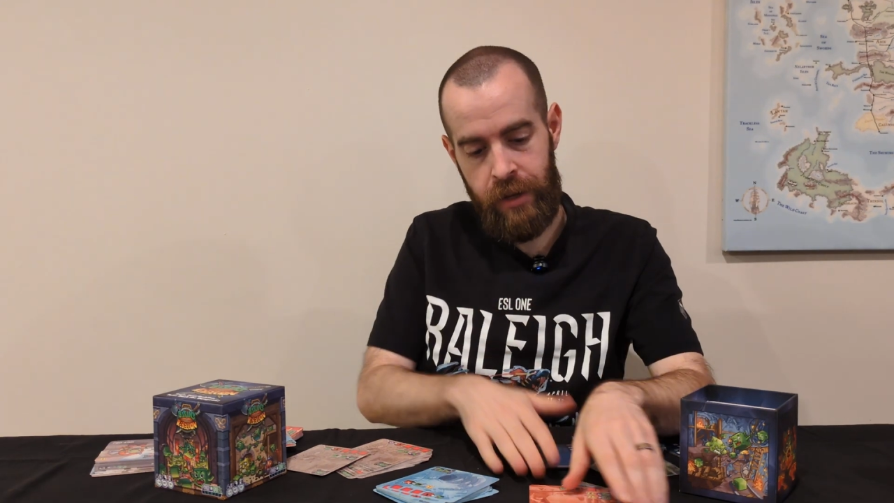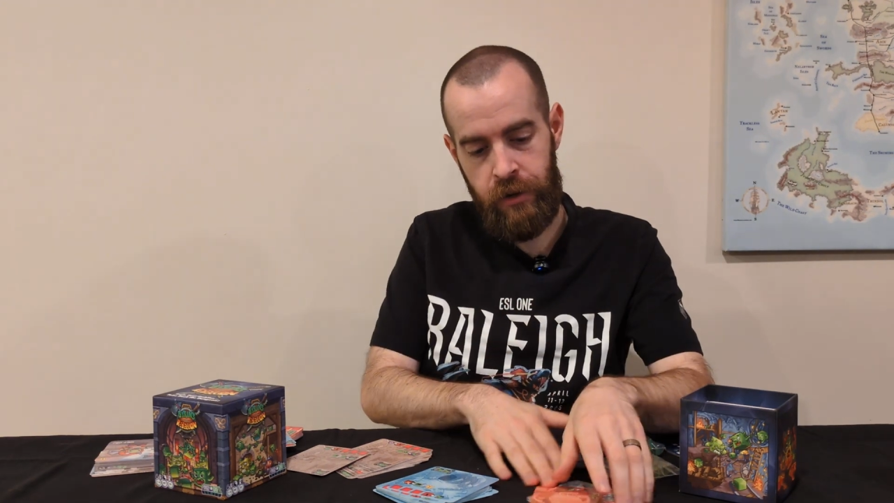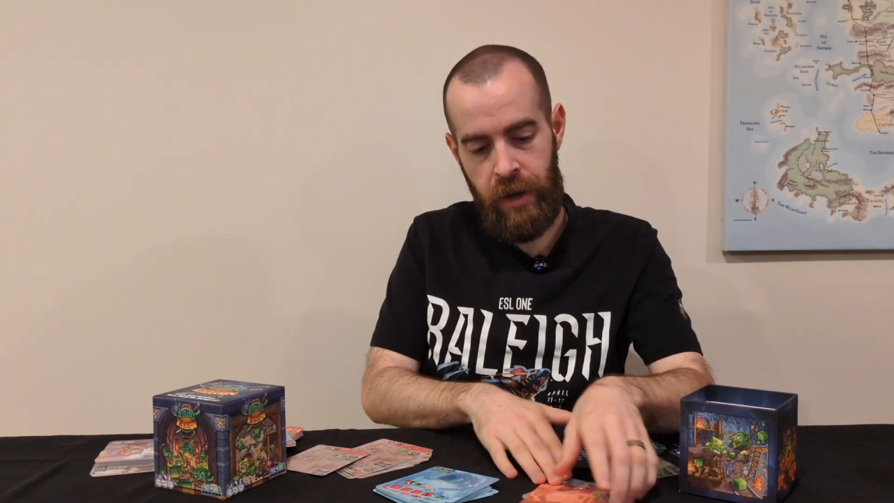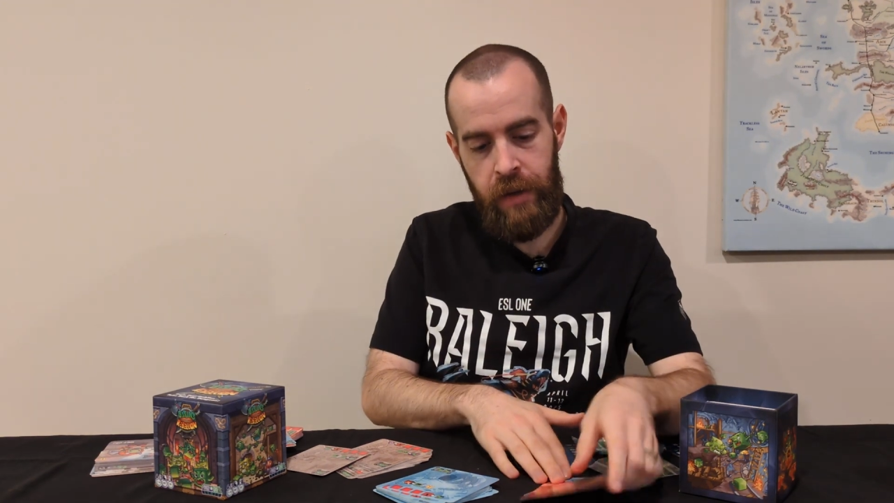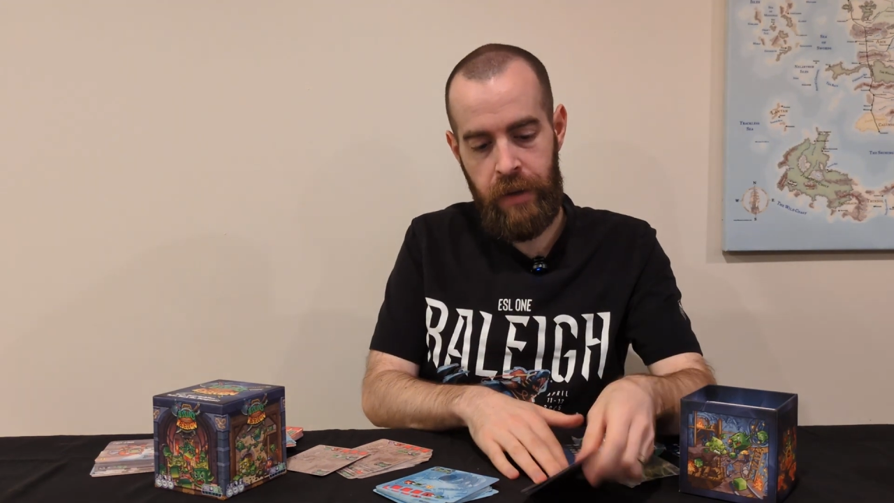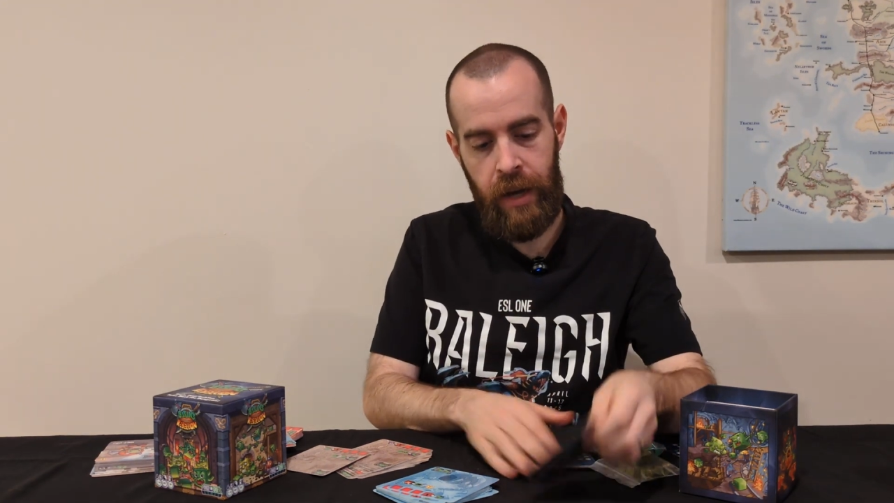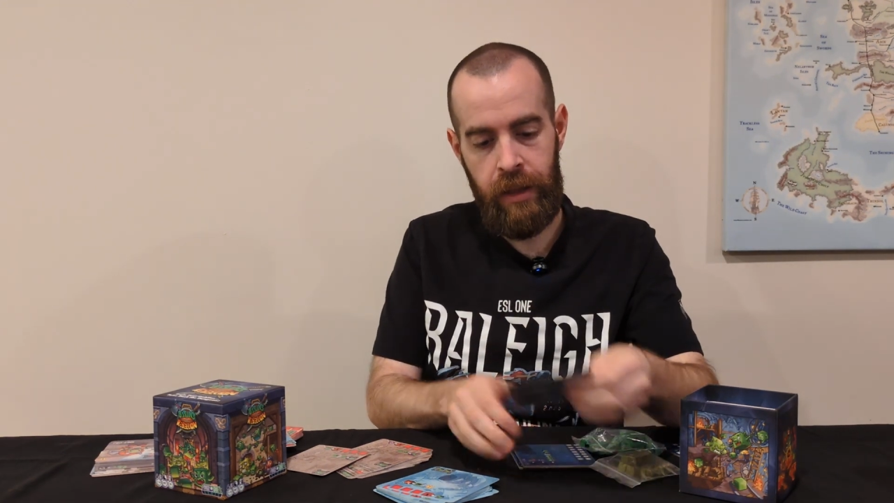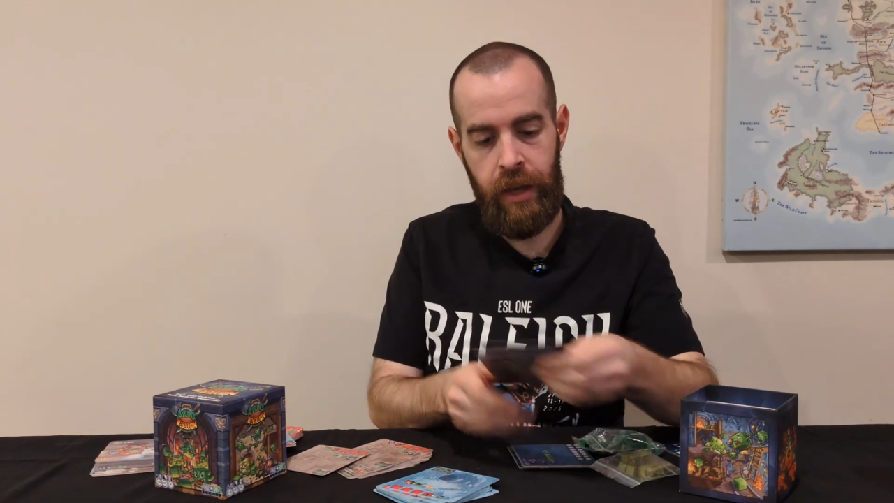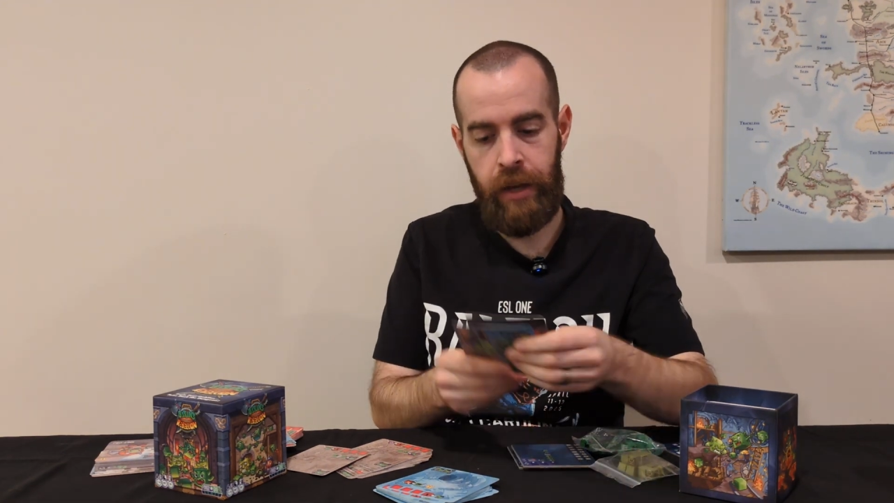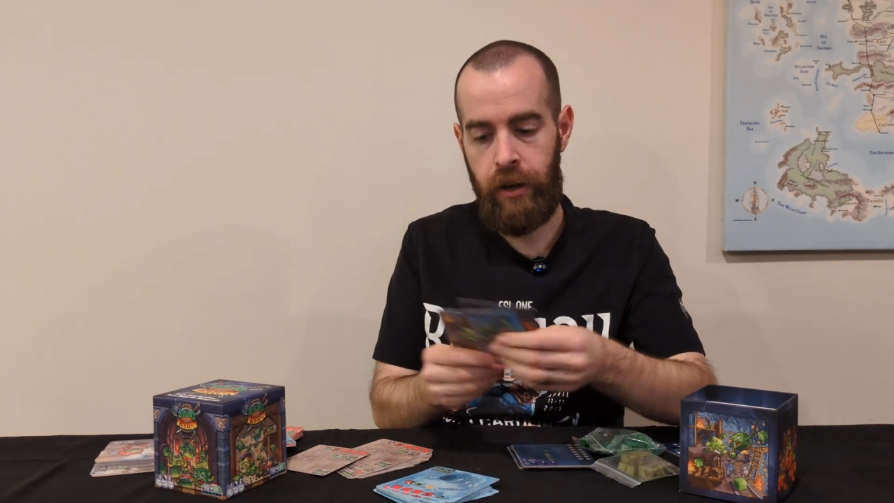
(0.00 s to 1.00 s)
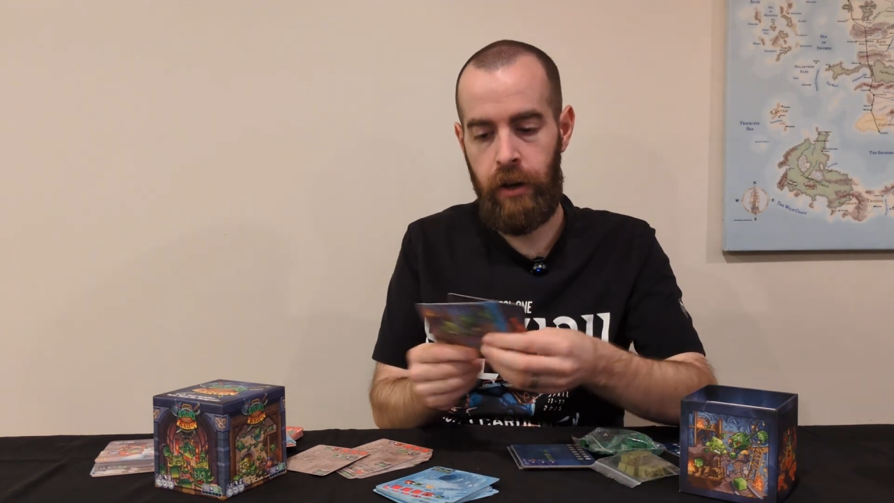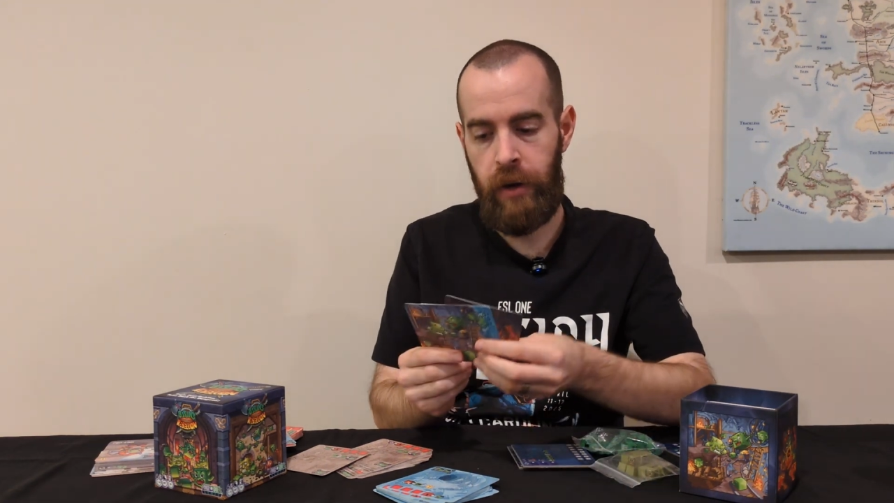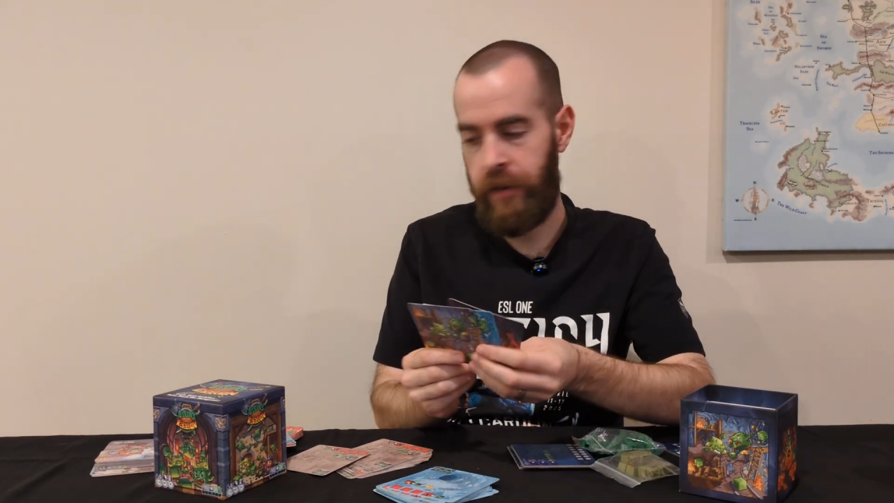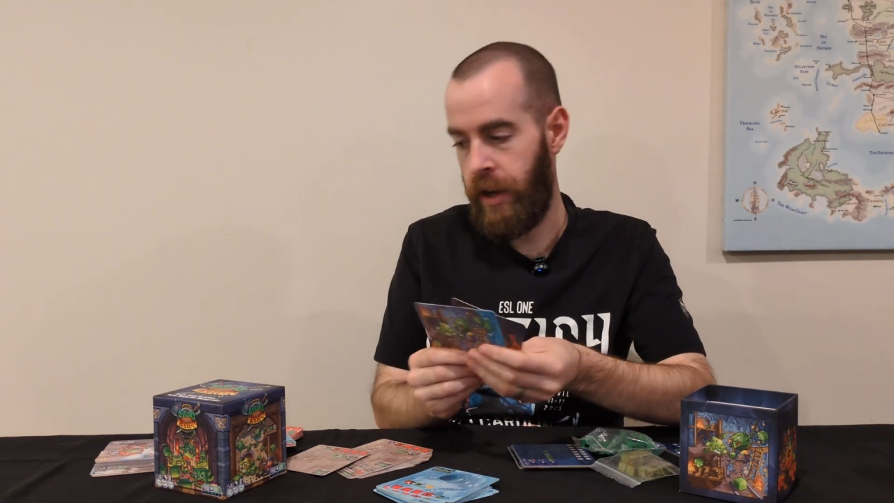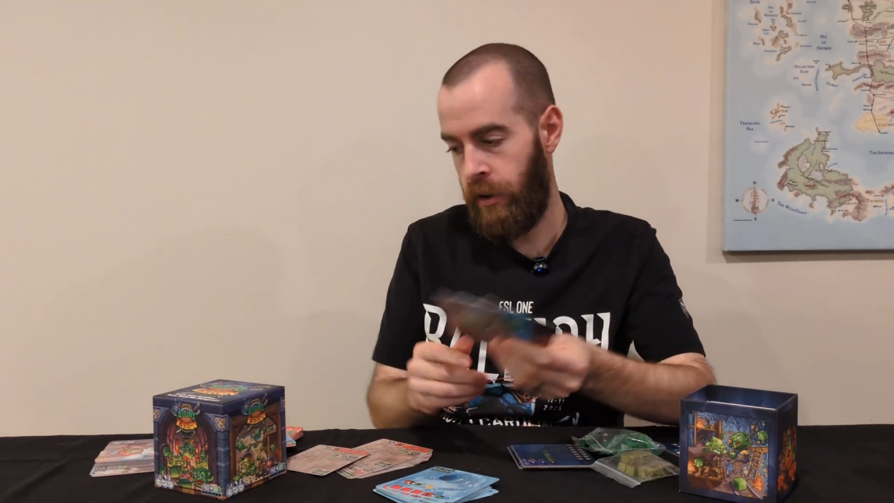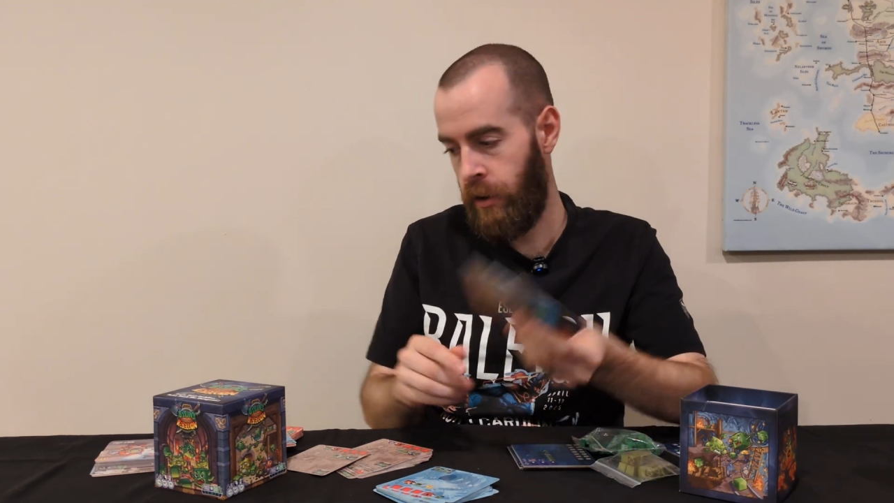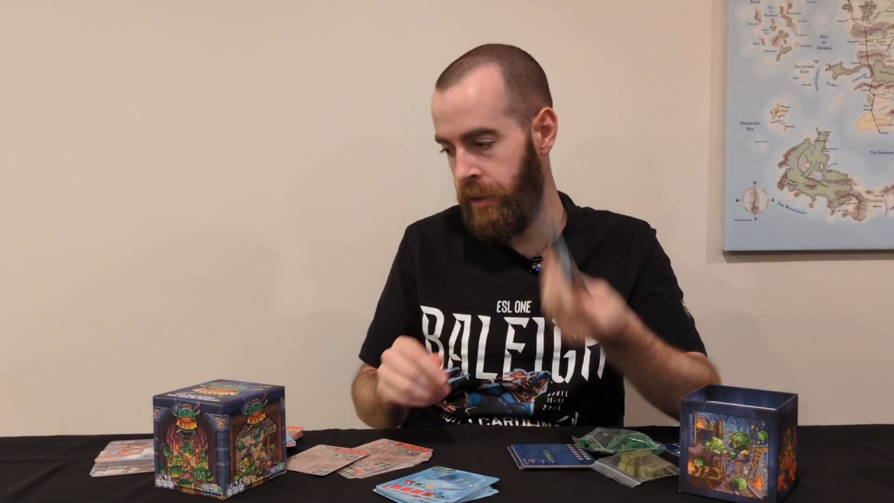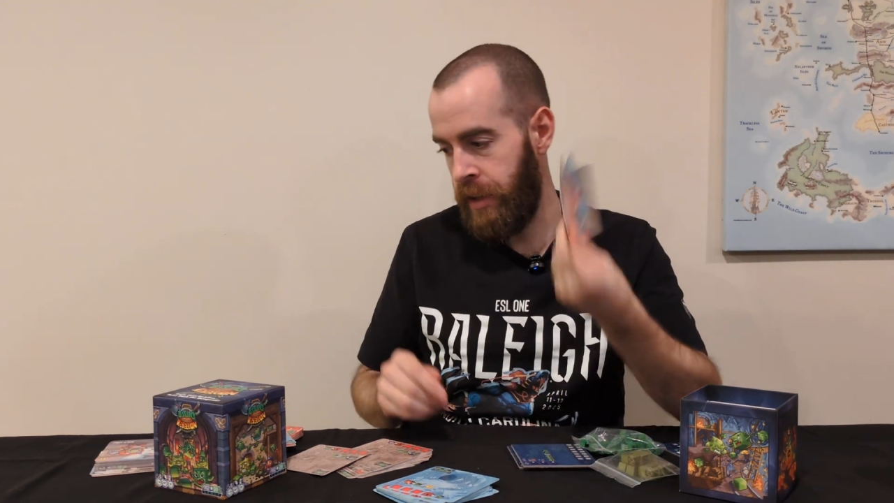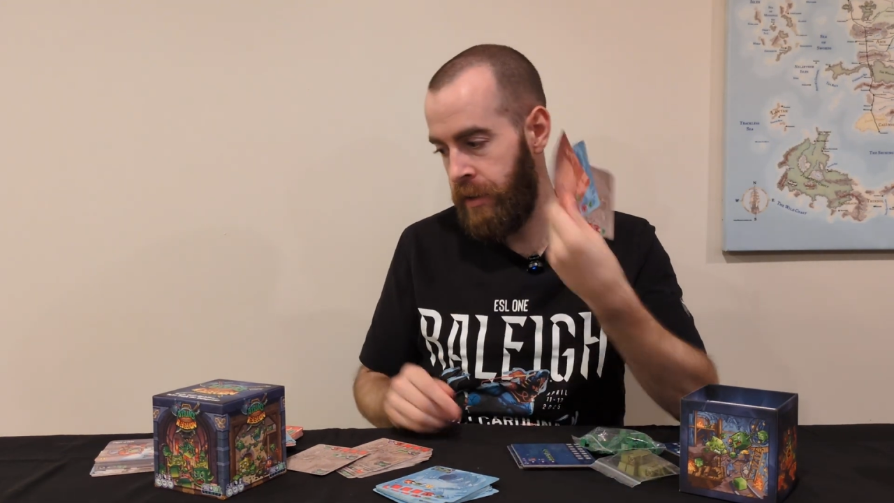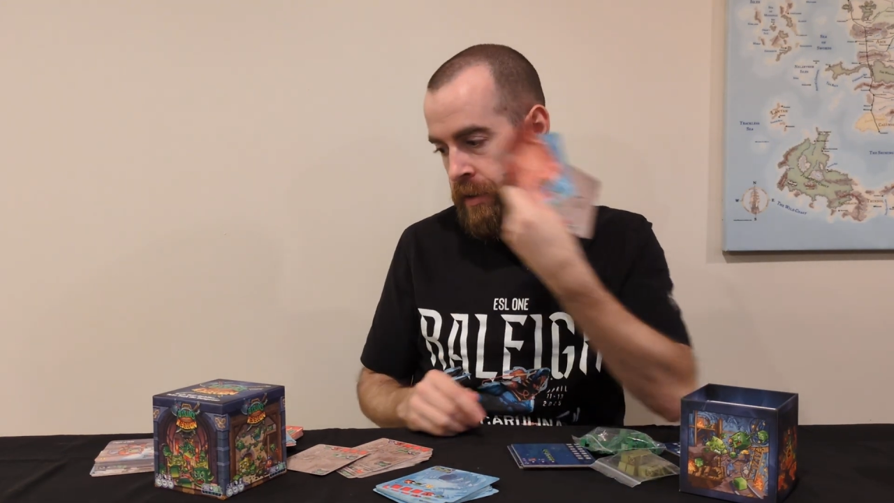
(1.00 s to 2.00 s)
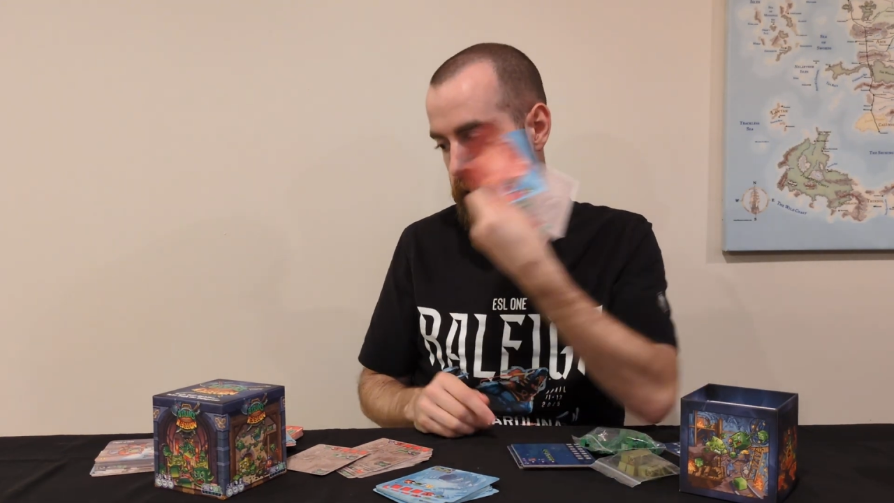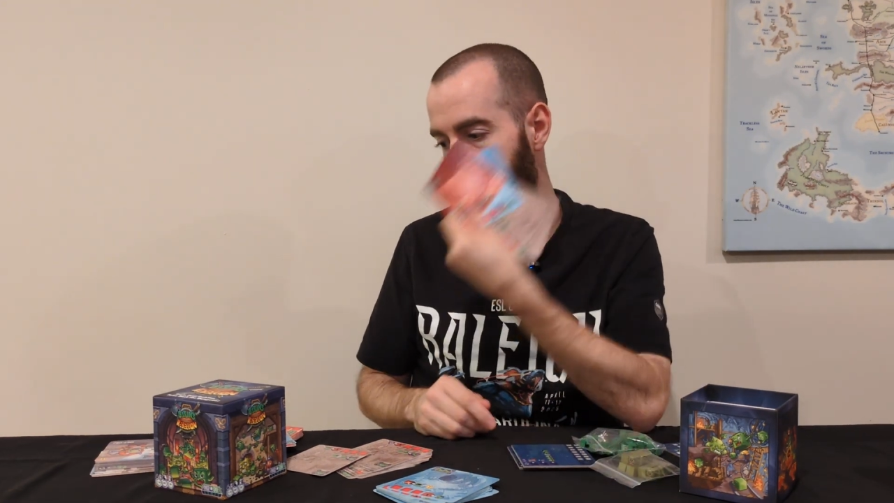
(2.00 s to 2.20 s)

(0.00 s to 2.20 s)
so now you've got like, oh, I've got all these